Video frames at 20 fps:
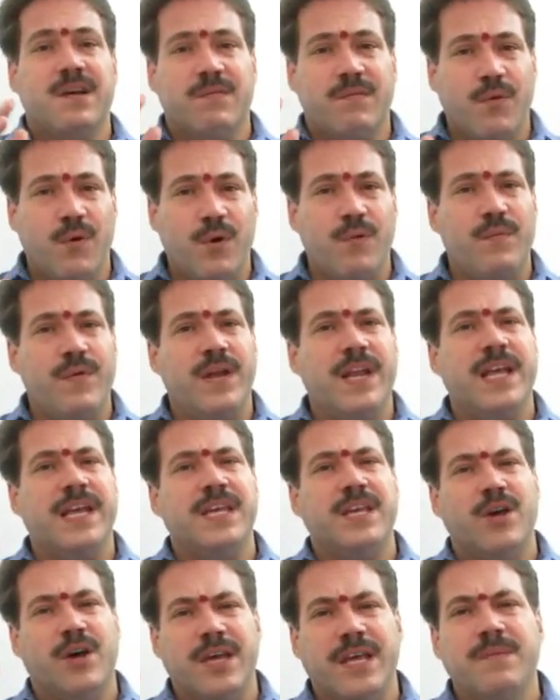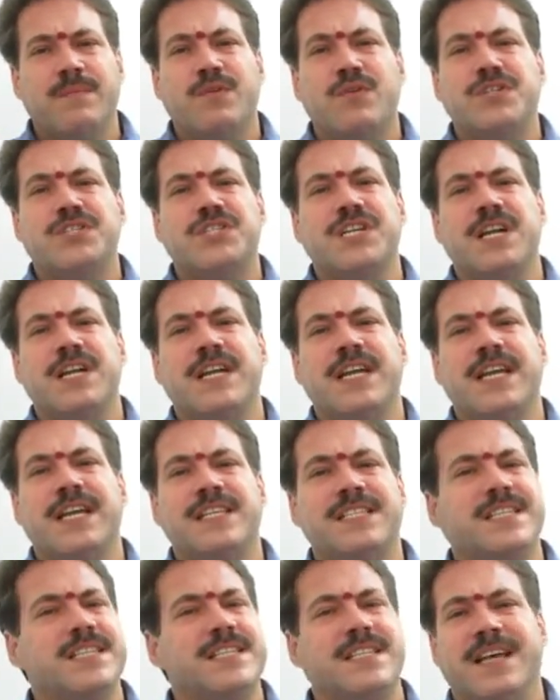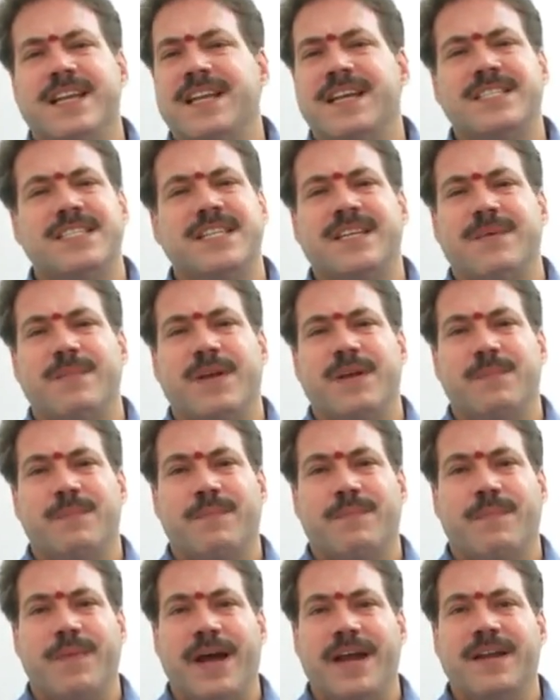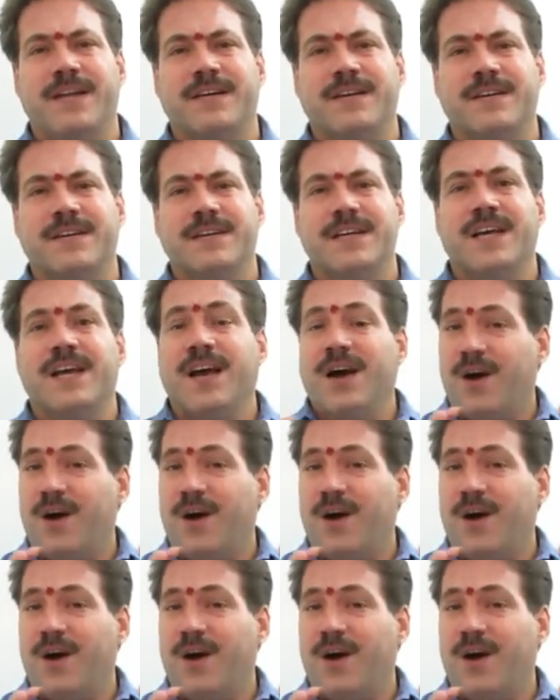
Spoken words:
fulfilling your emotional needs in the legitimate manner,